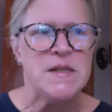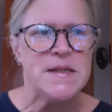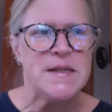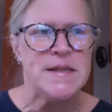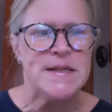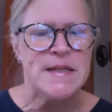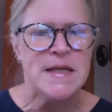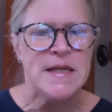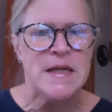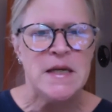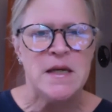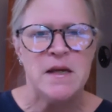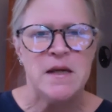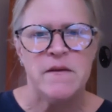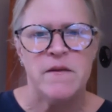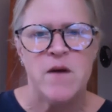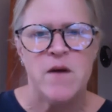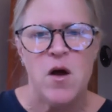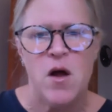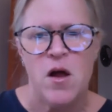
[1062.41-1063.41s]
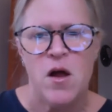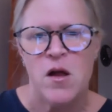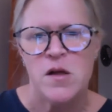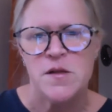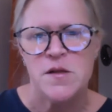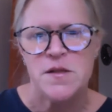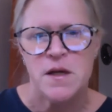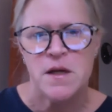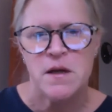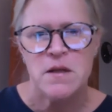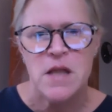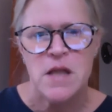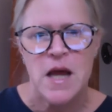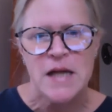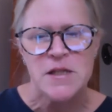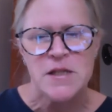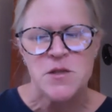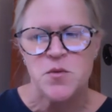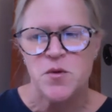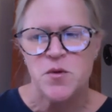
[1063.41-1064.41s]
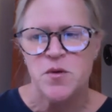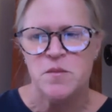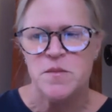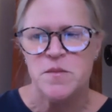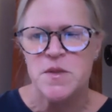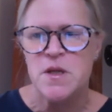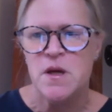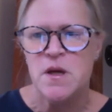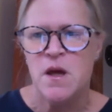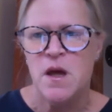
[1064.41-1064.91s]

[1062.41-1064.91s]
to see in the halls and classrooms